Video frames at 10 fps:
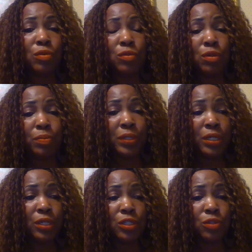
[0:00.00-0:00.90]
through your
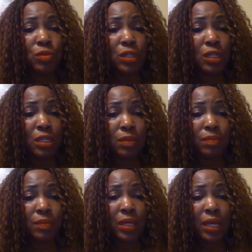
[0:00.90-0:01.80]

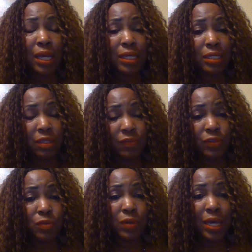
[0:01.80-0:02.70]
bloodstream and giving
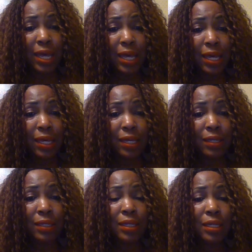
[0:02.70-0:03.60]
you a high.